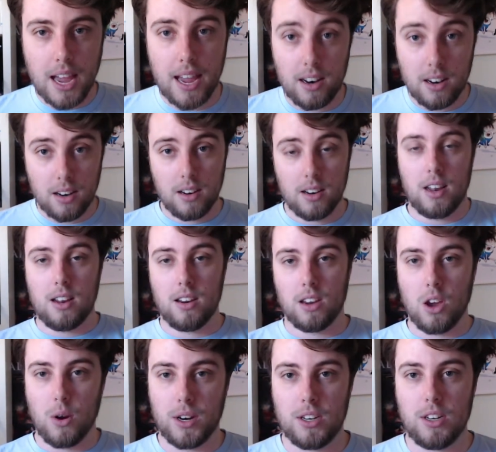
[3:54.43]
that
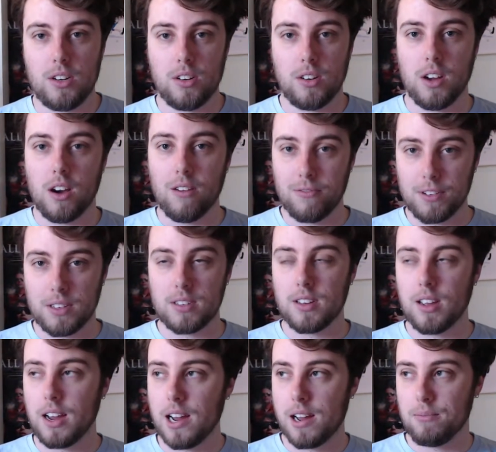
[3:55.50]
going to uni
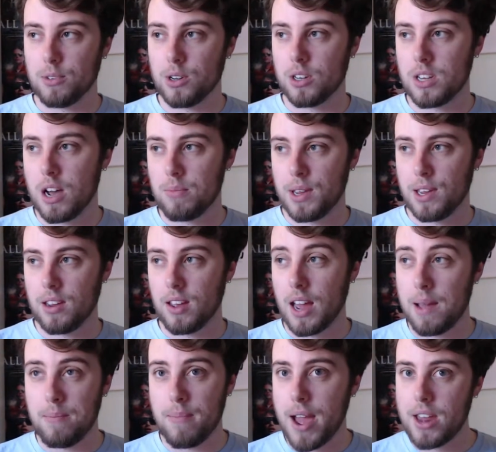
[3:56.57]
offers. Because um, I'll be,
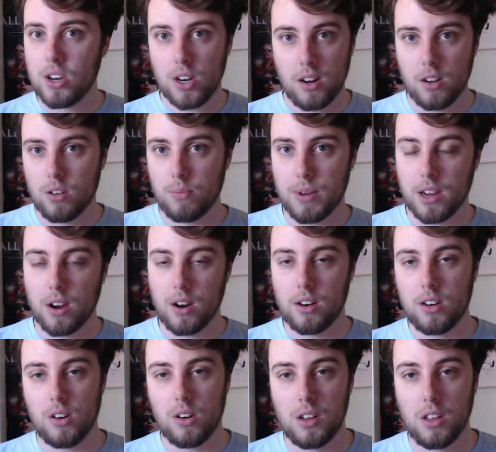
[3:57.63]
I imagine it'll be
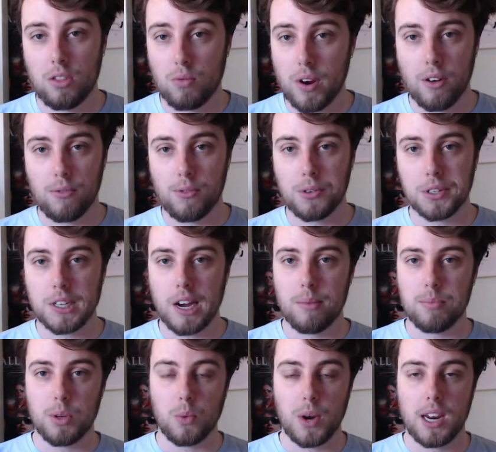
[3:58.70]
going to uni three or four
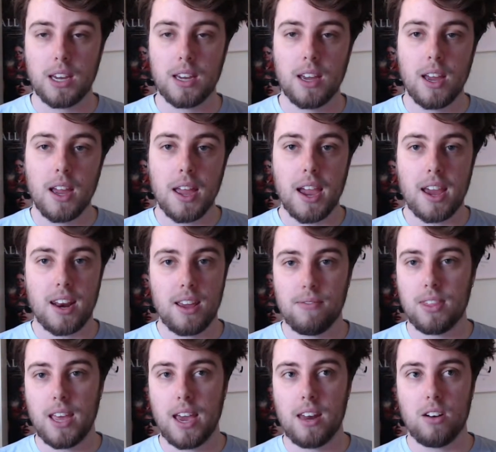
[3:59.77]
times a week, and
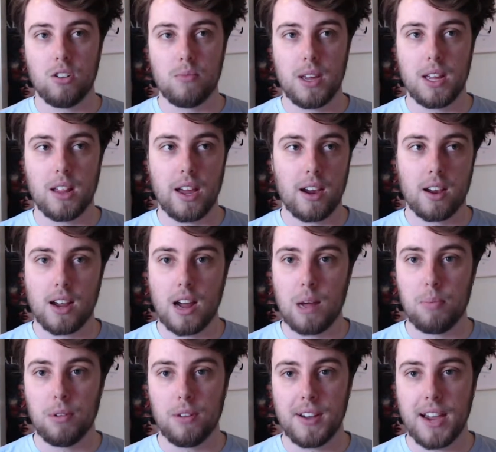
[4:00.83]
even then it'll be like a
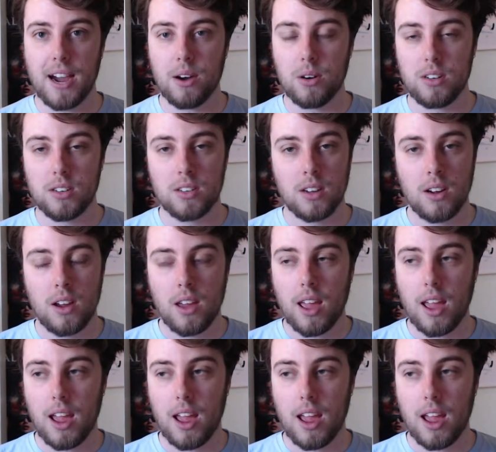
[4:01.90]
couple of hours,